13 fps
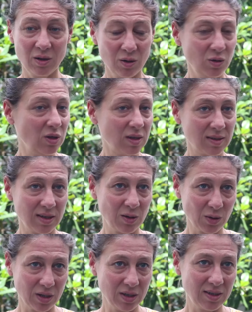and
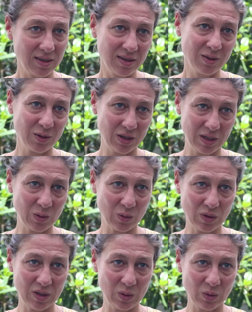of ongoing
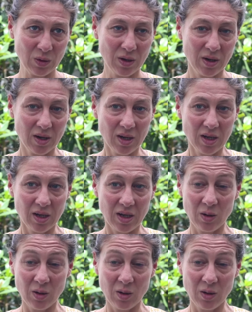insecurity.